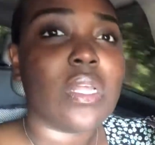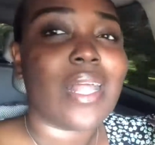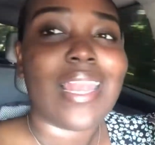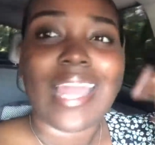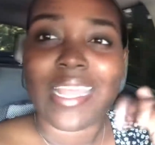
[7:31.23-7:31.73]

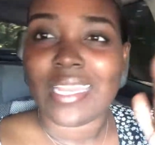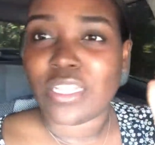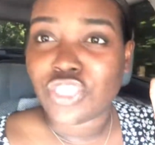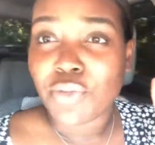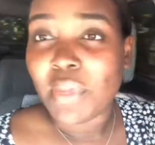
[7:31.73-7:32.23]
land
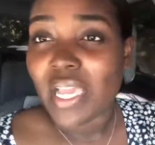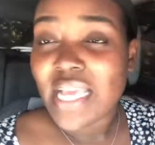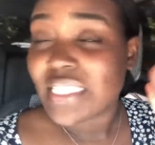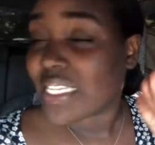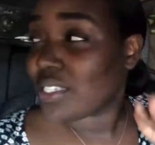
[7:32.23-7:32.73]
in Jamaica.
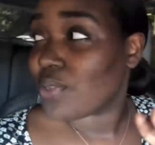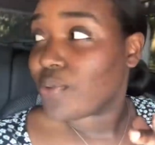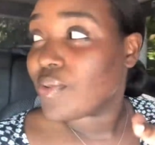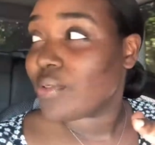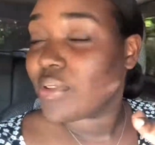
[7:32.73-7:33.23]
Is that
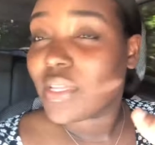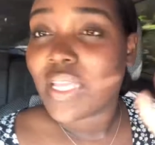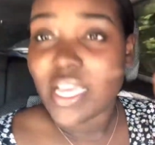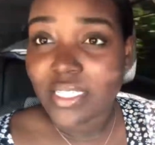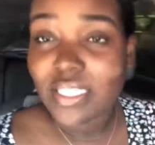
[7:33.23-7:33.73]
so?
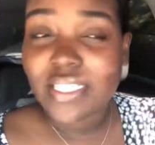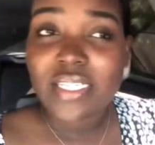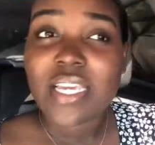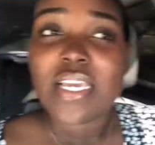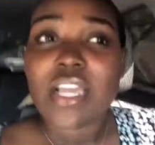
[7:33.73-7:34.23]
Yes.
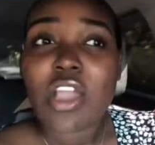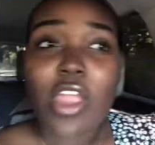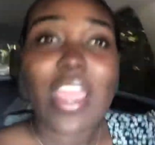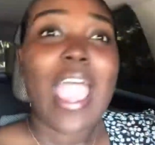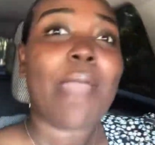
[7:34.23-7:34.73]

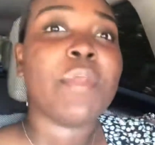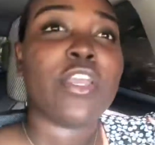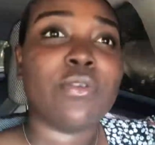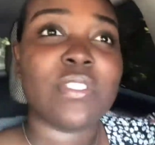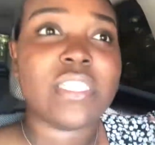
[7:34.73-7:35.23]
I'm not
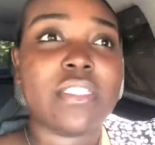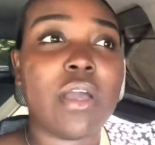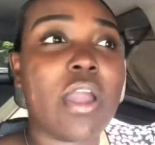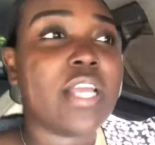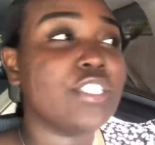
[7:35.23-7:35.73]
using the
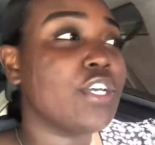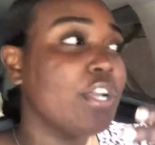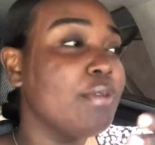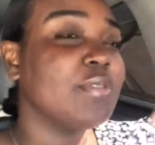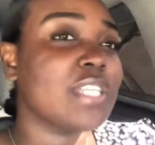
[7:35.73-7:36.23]
correct
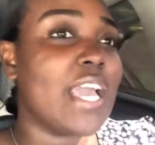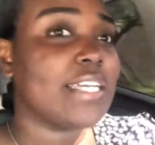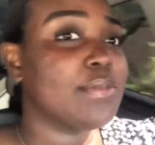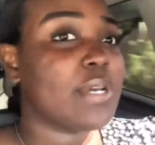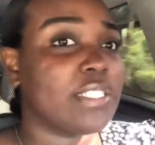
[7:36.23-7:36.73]
terms,
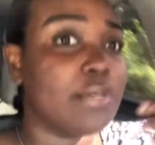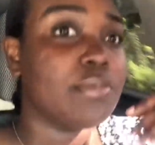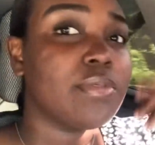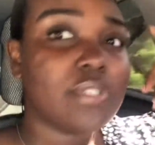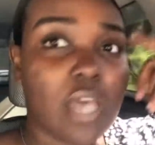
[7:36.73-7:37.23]
guys, because
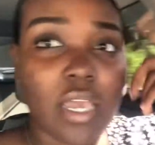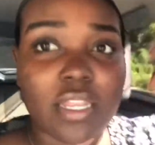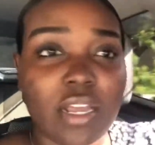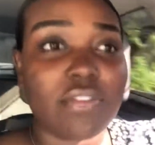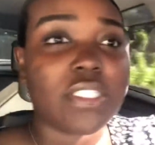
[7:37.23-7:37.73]
I'm
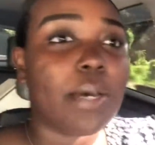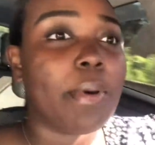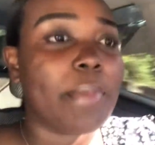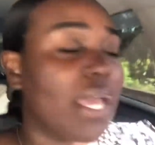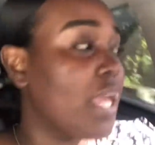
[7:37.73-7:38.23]
talking off the top
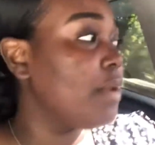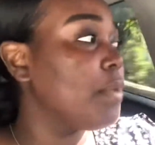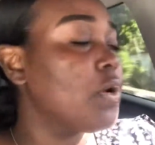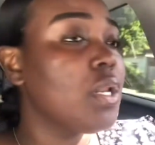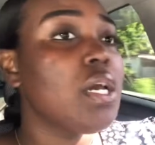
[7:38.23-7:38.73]
of my head,
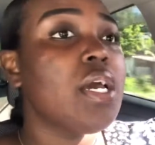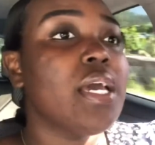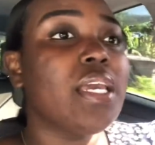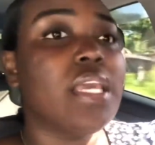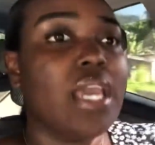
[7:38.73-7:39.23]
but
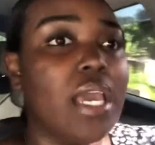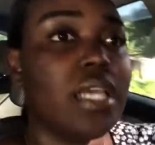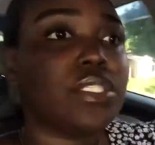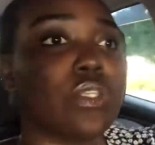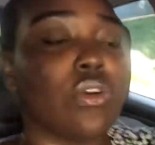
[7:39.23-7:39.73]
yeah,
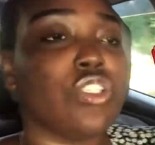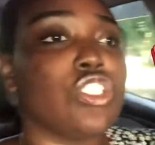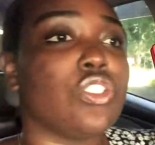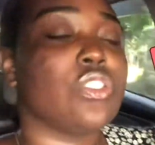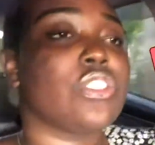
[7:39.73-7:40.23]
so
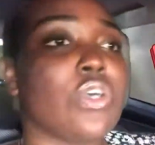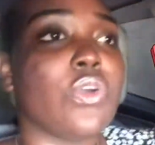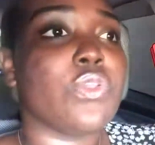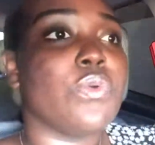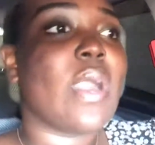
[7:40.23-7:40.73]

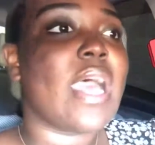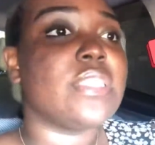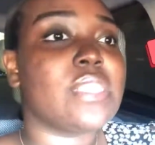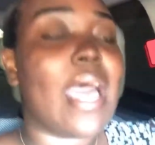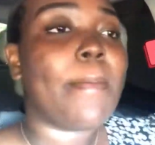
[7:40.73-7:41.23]
you had
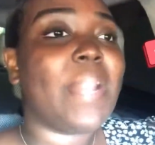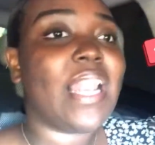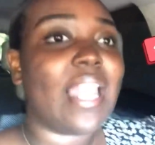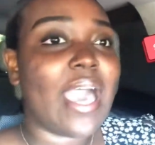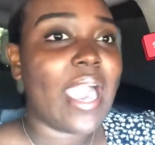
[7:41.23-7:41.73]
to
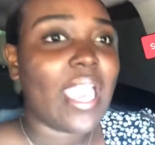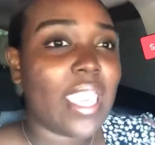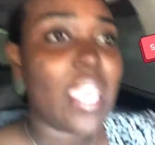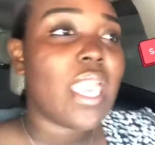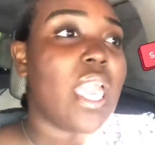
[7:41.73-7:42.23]

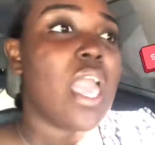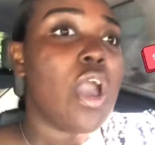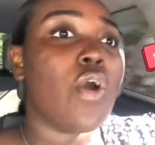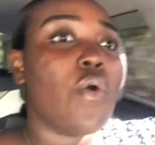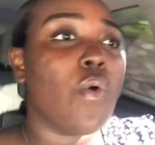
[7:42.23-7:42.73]
apply,
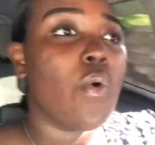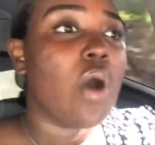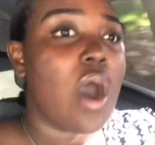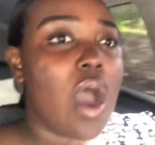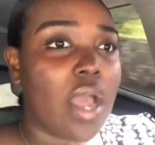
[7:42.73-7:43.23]
go
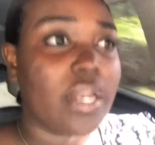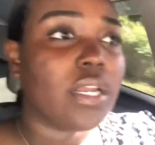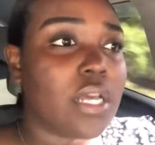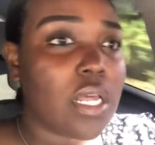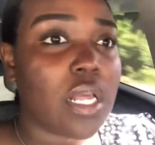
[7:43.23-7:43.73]

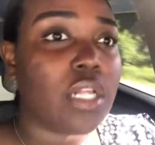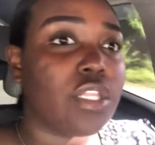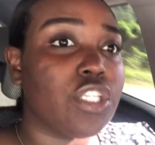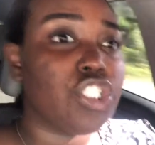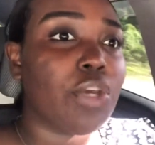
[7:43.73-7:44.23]
on
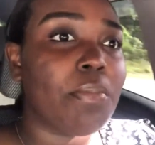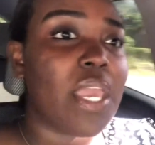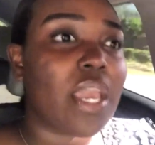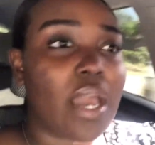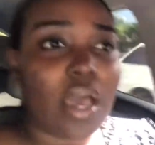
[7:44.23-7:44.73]
the
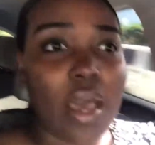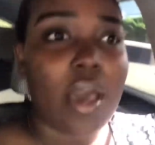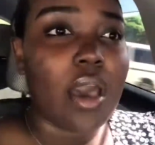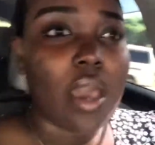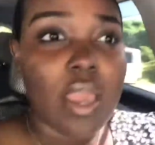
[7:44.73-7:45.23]
Jamaica